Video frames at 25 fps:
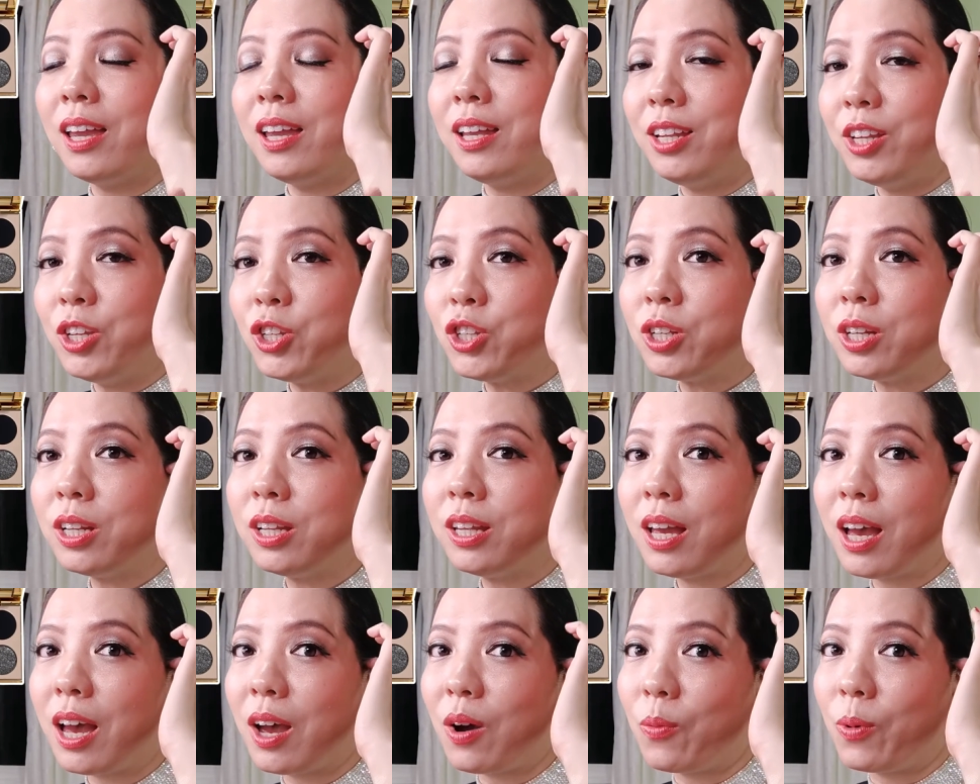
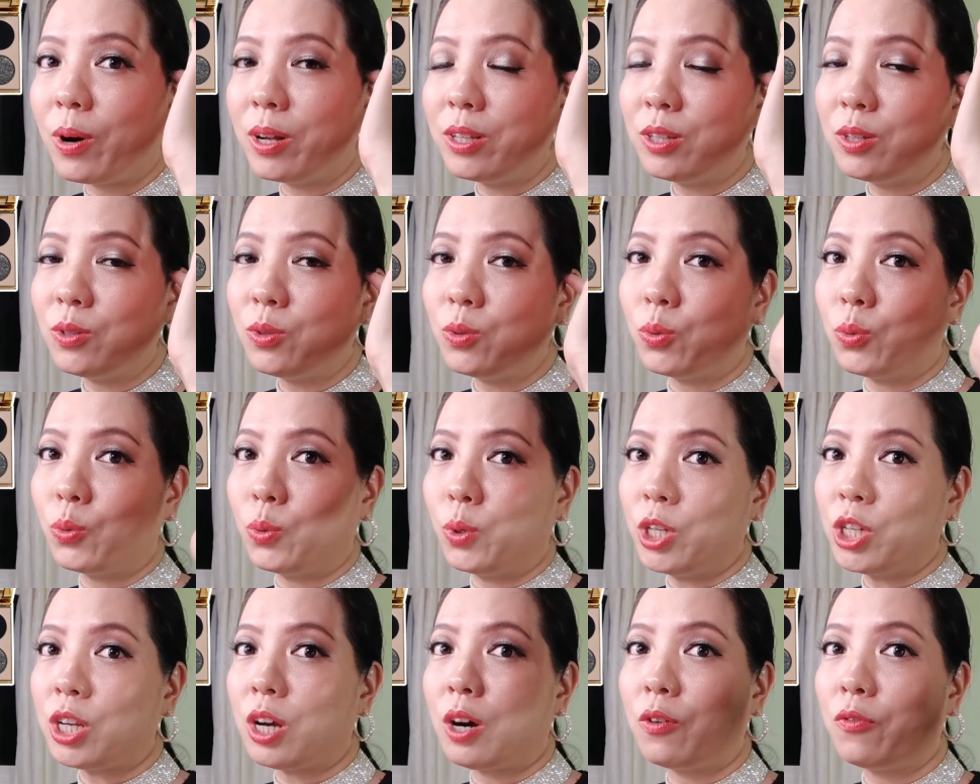Initially, I wanted to
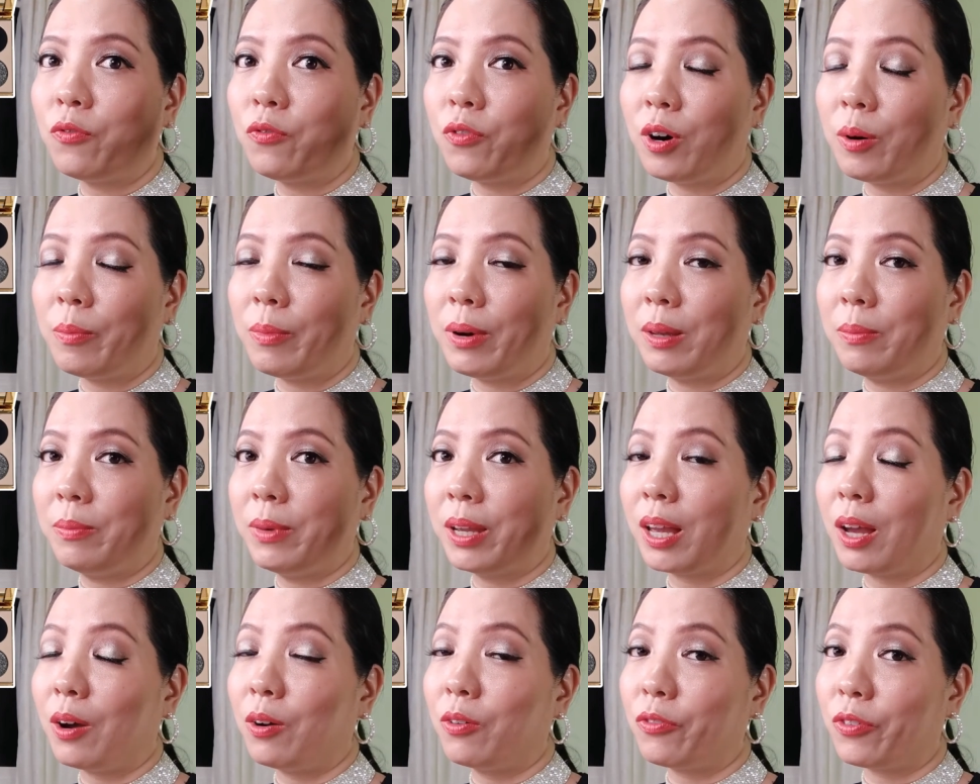reach out for my
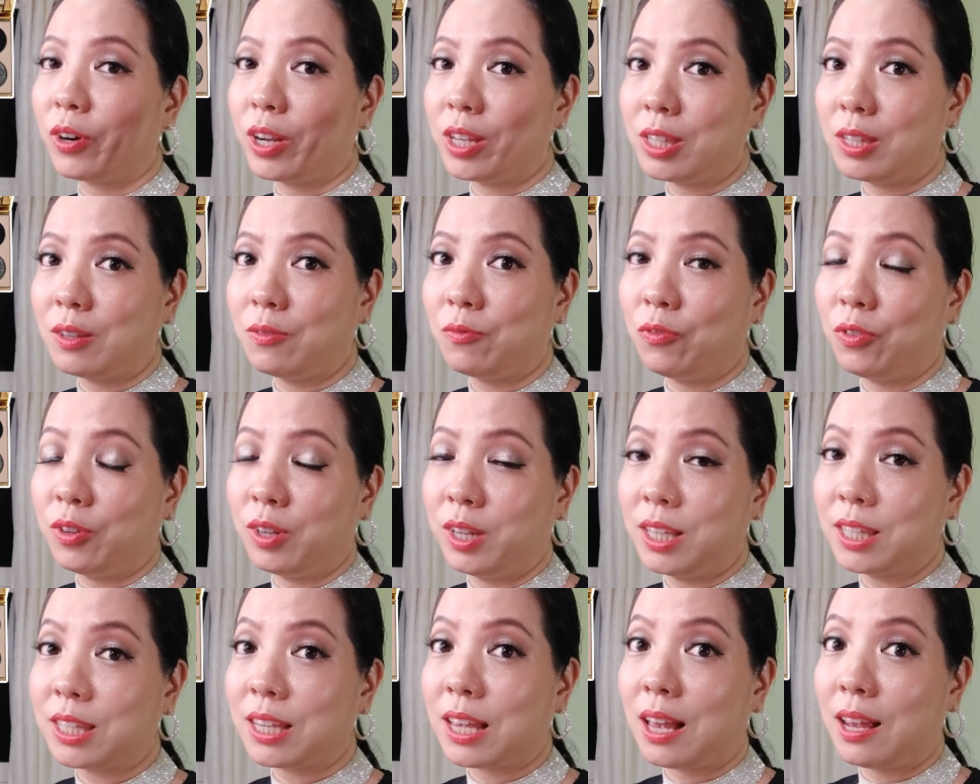Makeup of Rising
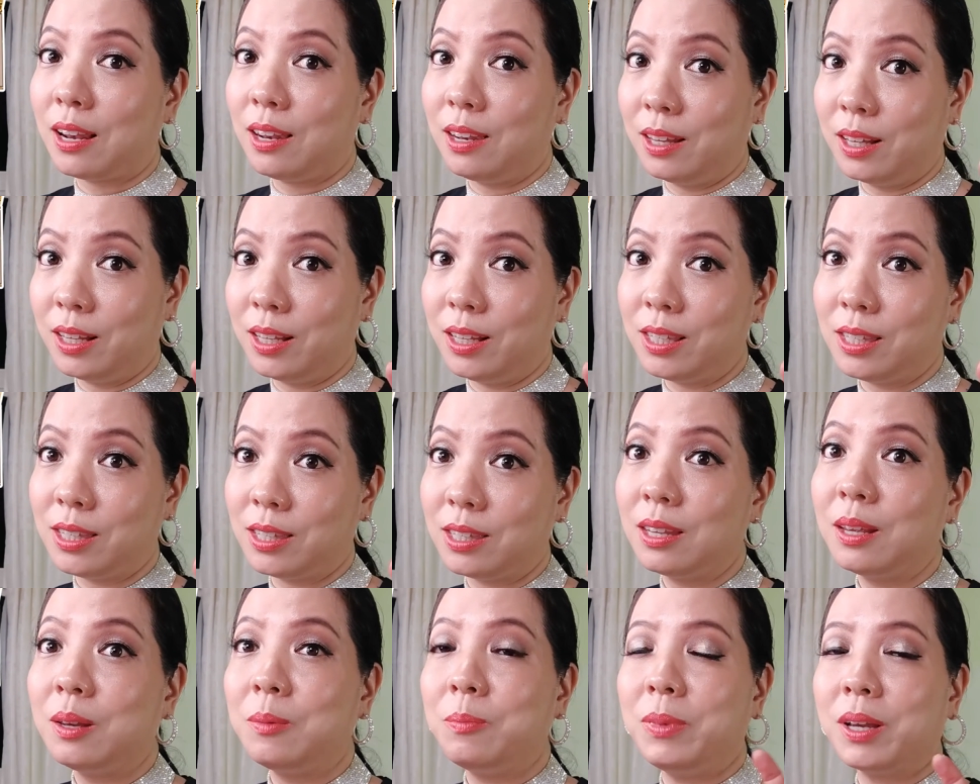Phoenix
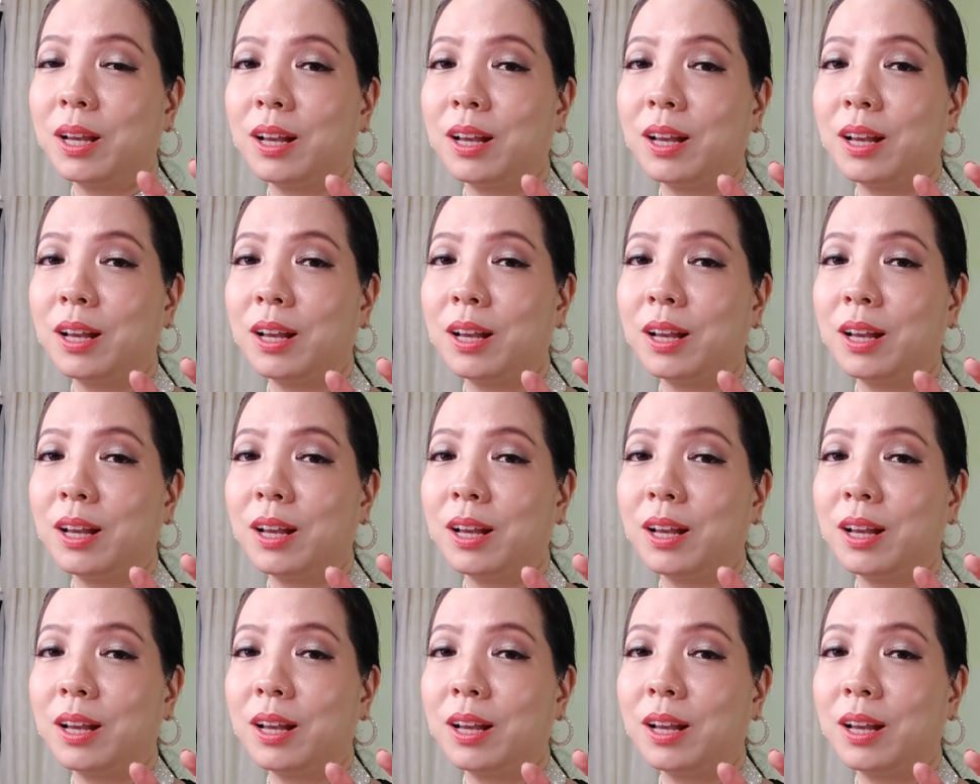colors